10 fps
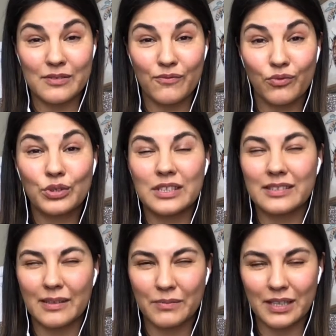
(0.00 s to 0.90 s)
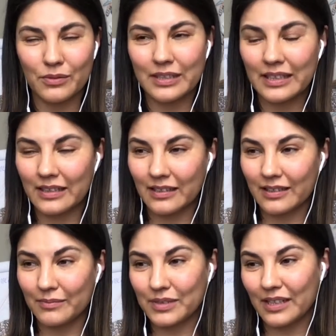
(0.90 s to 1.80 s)
40-something when he
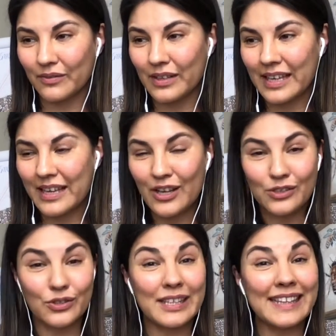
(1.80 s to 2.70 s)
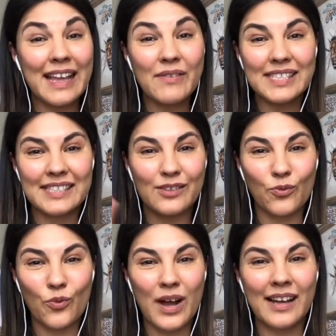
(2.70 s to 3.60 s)
killed himself. So he never
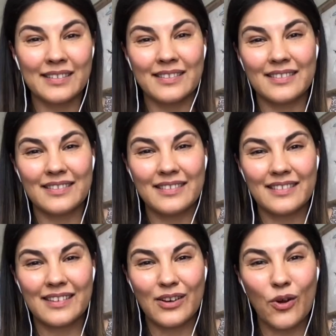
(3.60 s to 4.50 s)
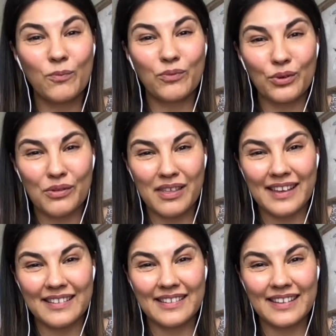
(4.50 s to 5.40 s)
seen one hopeful
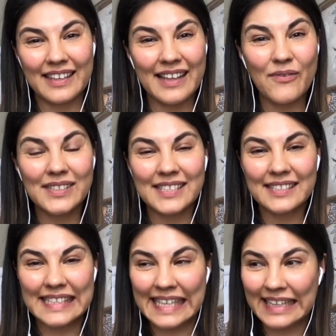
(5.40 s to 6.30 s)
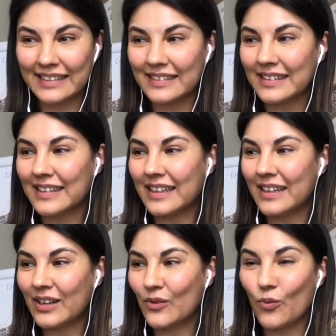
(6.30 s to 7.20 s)
thing. He never seen
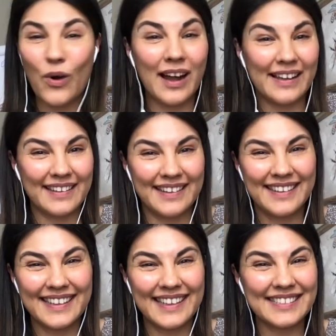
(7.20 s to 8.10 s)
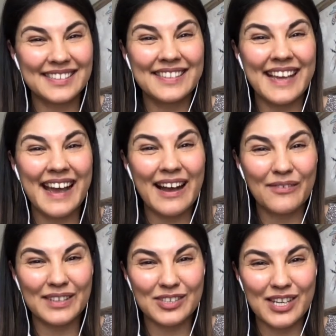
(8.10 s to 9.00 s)
why. He didn't
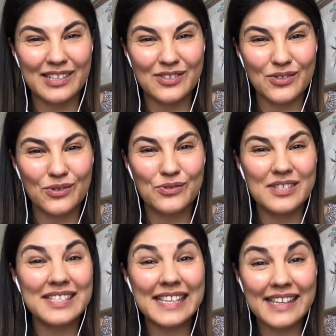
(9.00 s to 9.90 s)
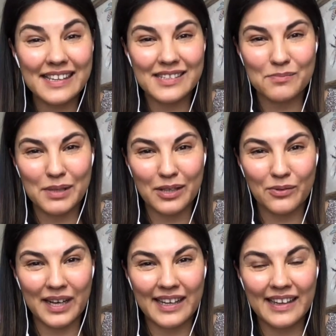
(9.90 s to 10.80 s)
have a chance to see his
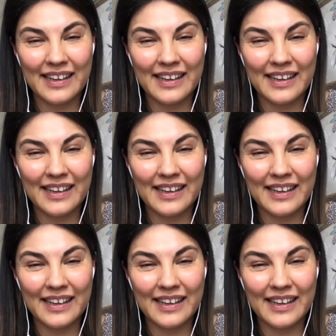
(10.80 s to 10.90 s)
big why.